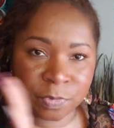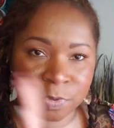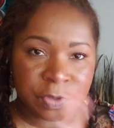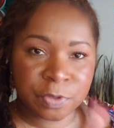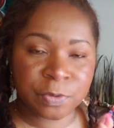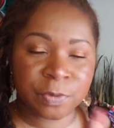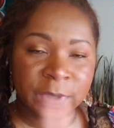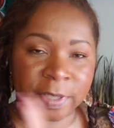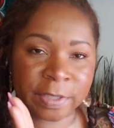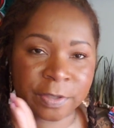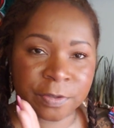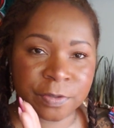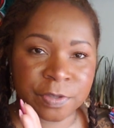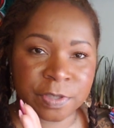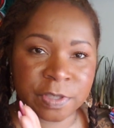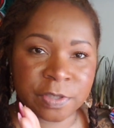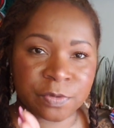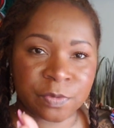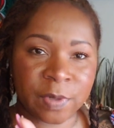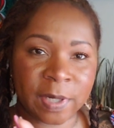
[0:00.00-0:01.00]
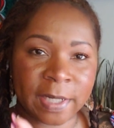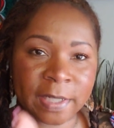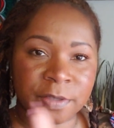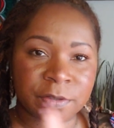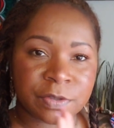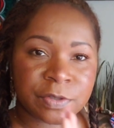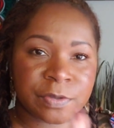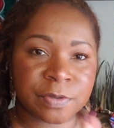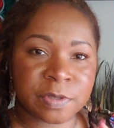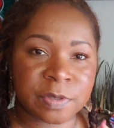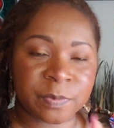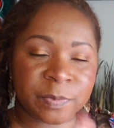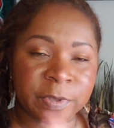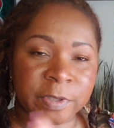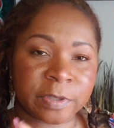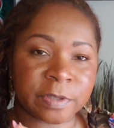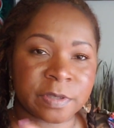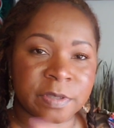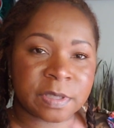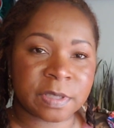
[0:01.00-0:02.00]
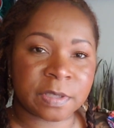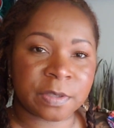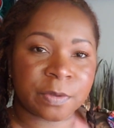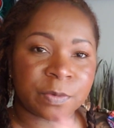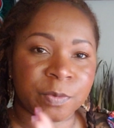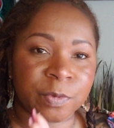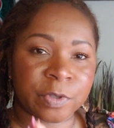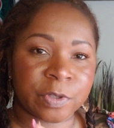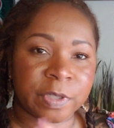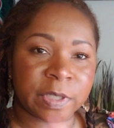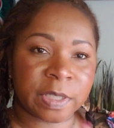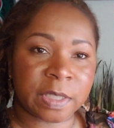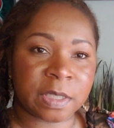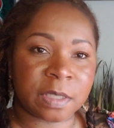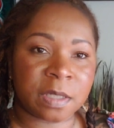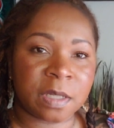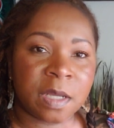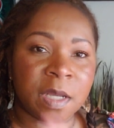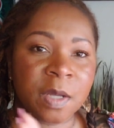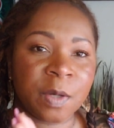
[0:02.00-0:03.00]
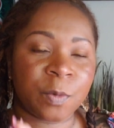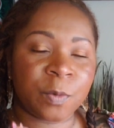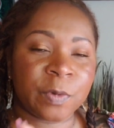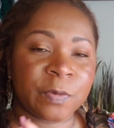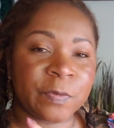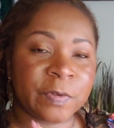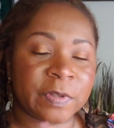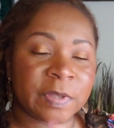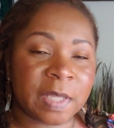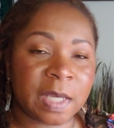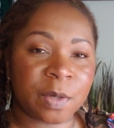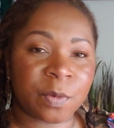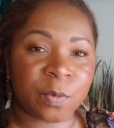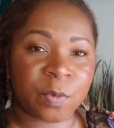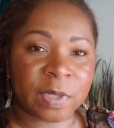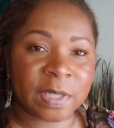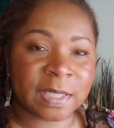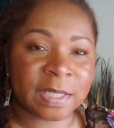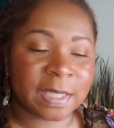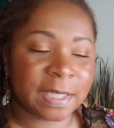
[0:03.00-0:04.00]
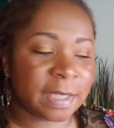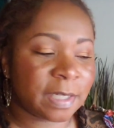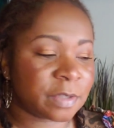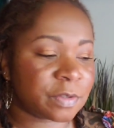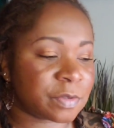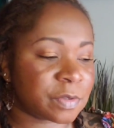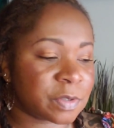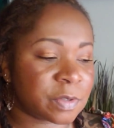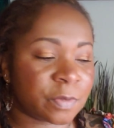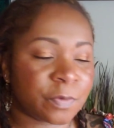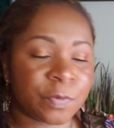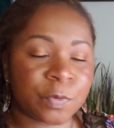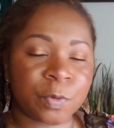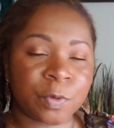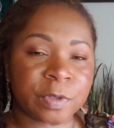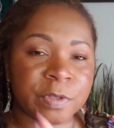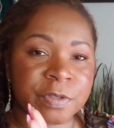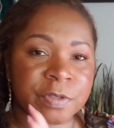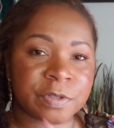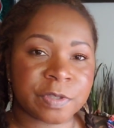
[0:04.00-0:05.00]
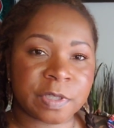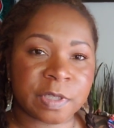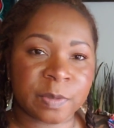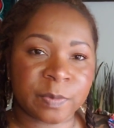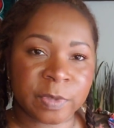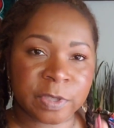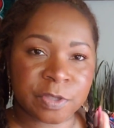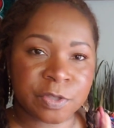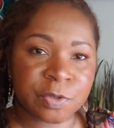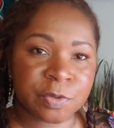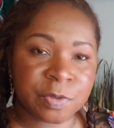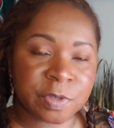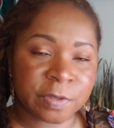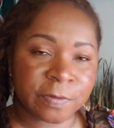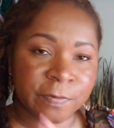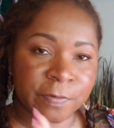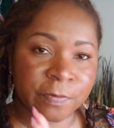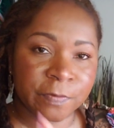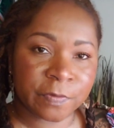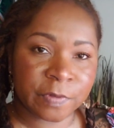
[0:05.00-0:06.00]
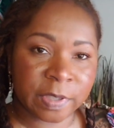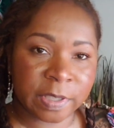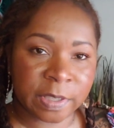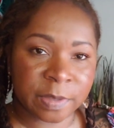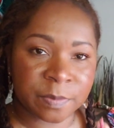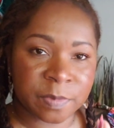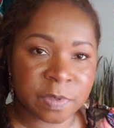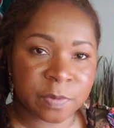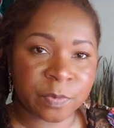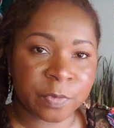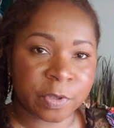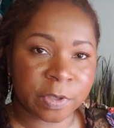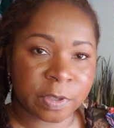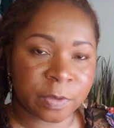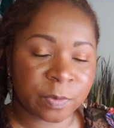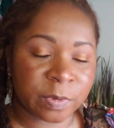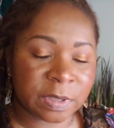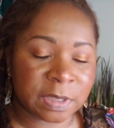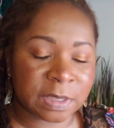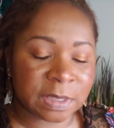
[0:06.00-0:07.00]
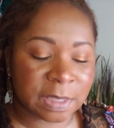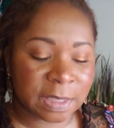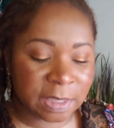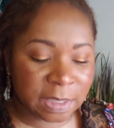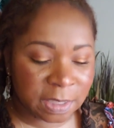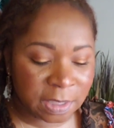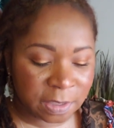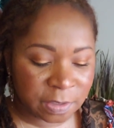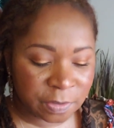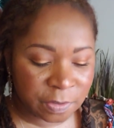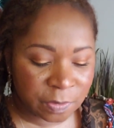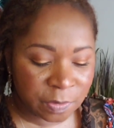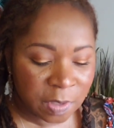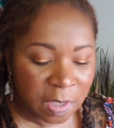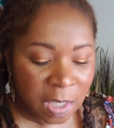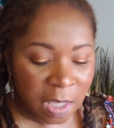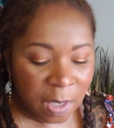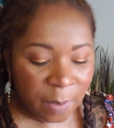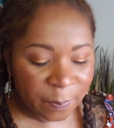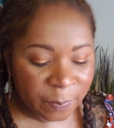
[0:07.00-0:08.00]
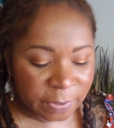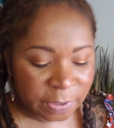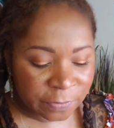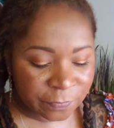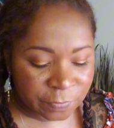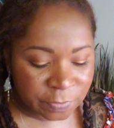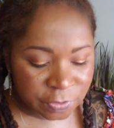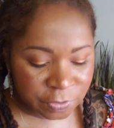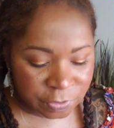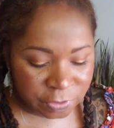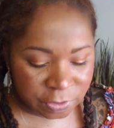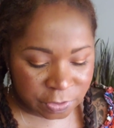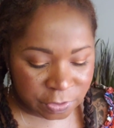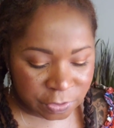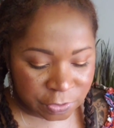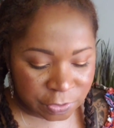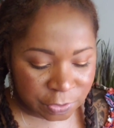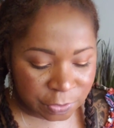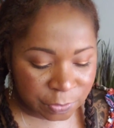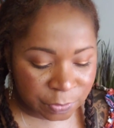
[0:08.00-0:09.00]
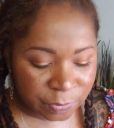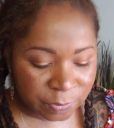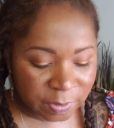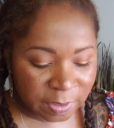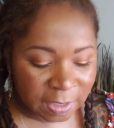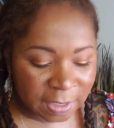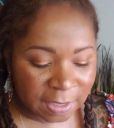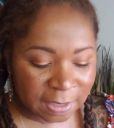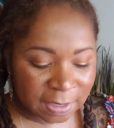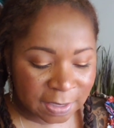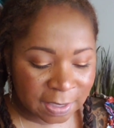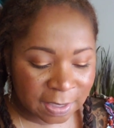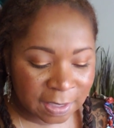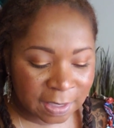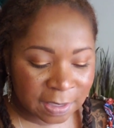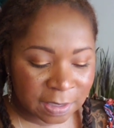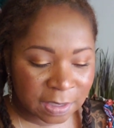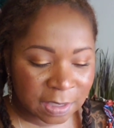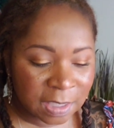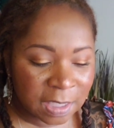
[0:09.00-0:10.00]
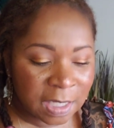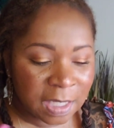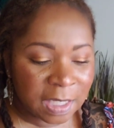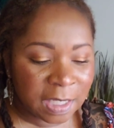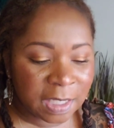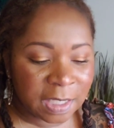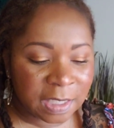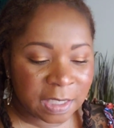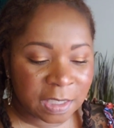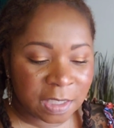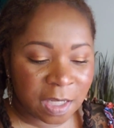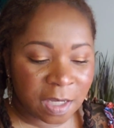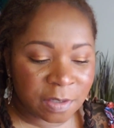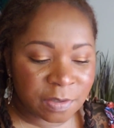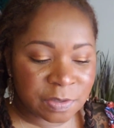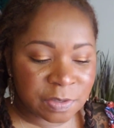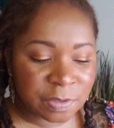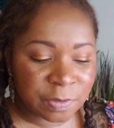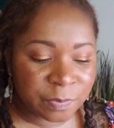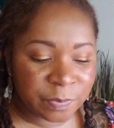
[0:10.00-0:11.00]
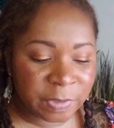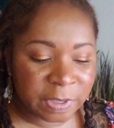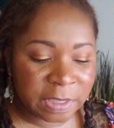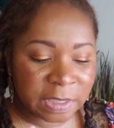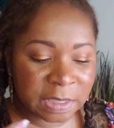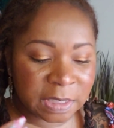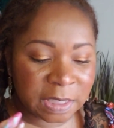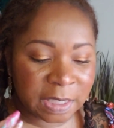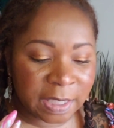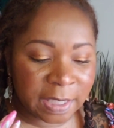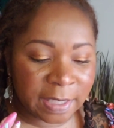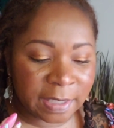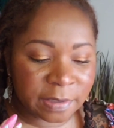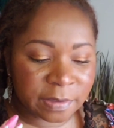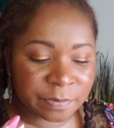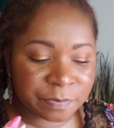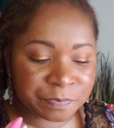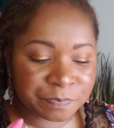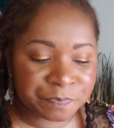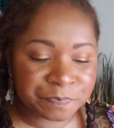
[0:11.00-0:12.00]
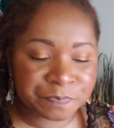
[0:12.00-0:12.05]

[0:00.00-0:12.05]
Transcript: two energies, right? Two spirits that are working within that one candle. So of course there's going to be two different flames burning within that candle. But if it's just you, again, it can also mean that